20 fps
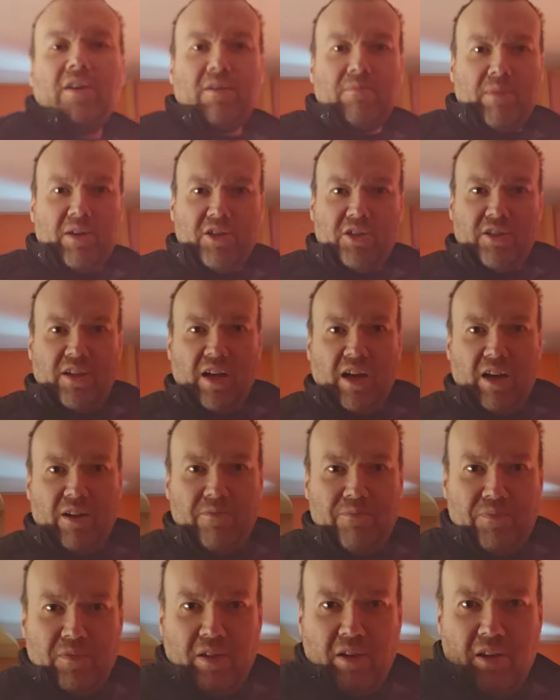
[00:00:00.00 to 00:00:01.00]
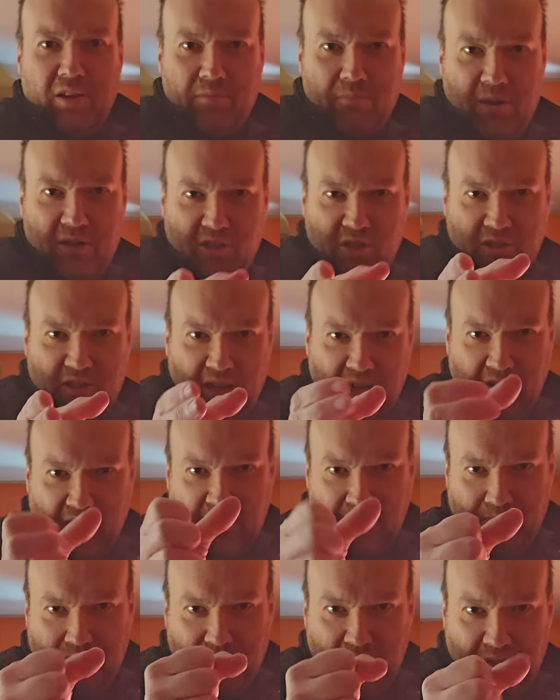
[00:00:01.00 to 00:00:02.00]
Imagine that. Imagine
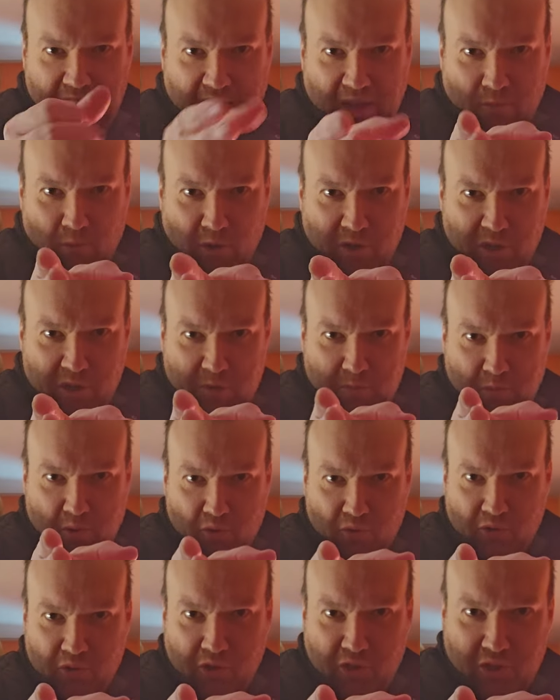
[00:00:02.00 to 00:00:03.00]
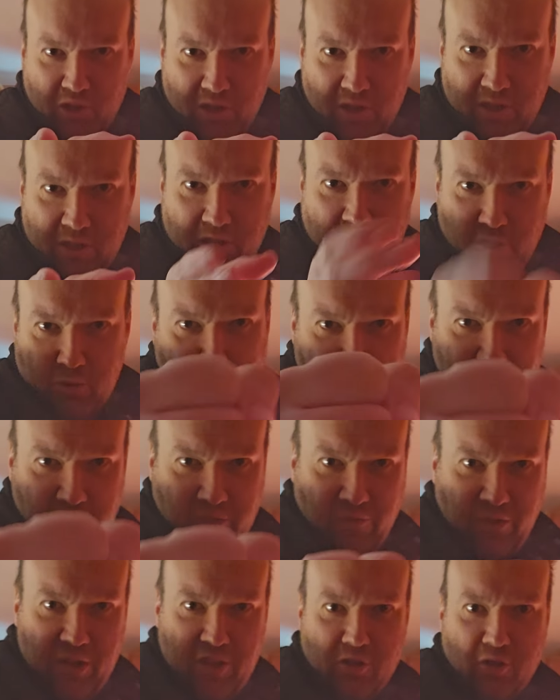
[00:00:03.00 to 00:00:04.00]
that that one inch punch into somebody's
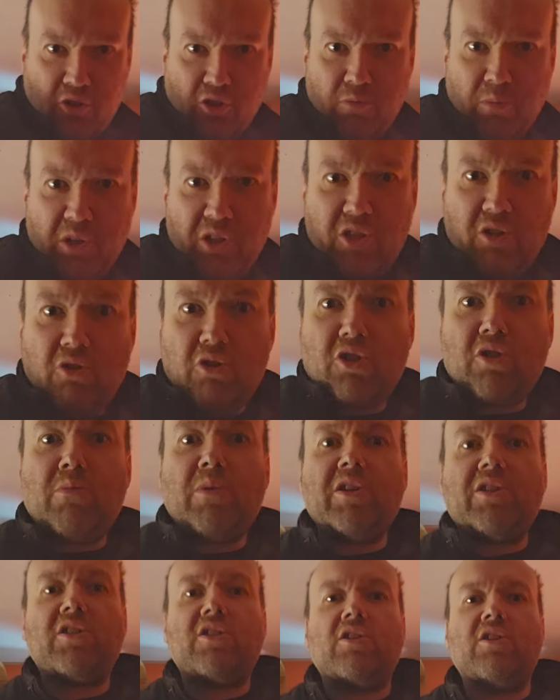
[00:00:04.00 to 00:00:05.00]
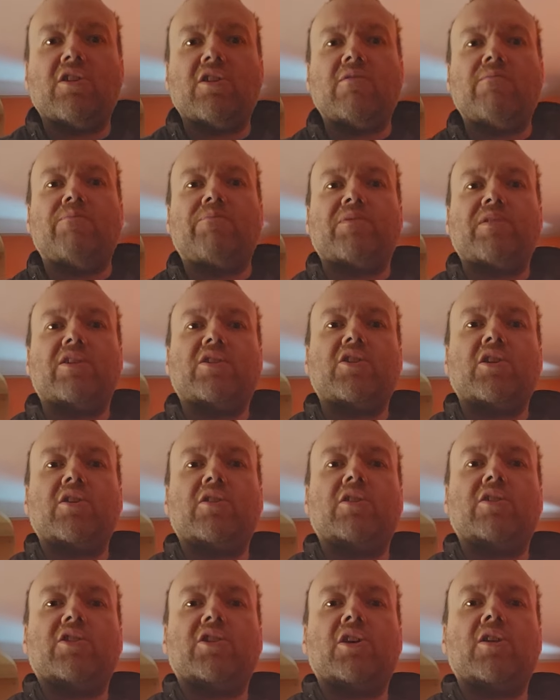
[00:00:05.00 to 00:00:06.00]
face or somebody's or somebody's um,
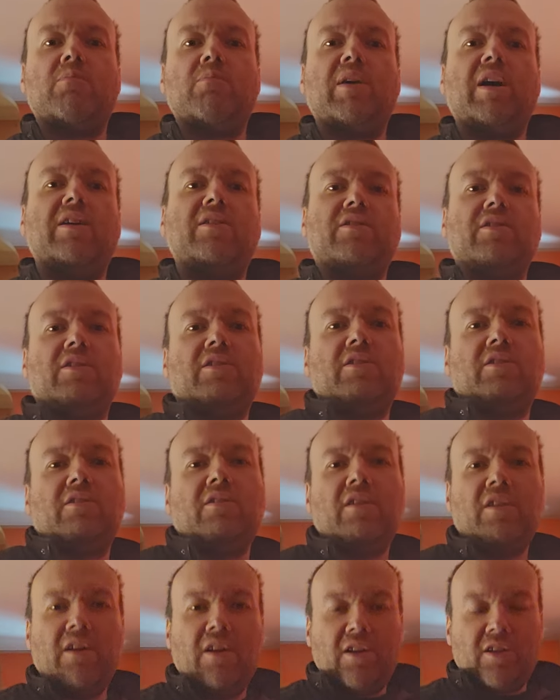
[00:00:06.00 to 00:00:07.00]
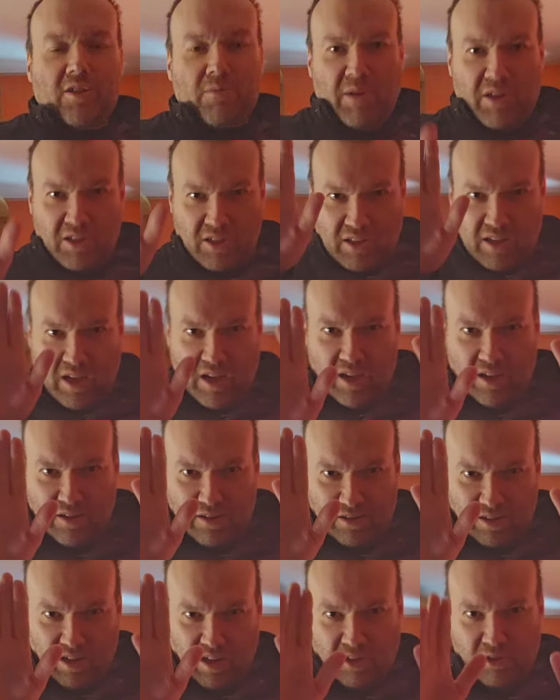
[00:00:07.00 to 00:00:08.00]
solar plexus. So imagine that.
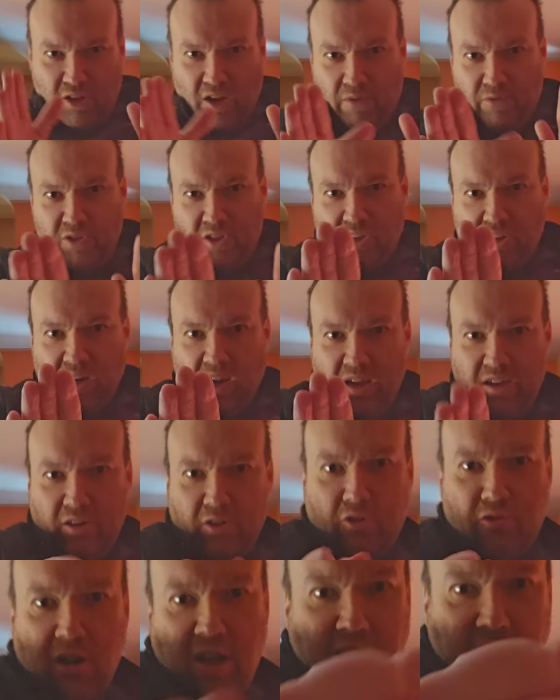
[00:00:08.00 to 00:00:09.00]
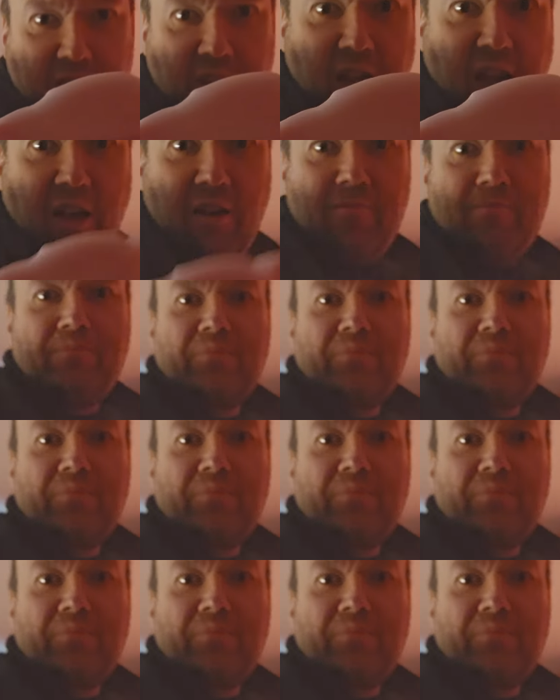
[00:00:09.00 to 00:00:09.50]
Like that obviously going out and crack that.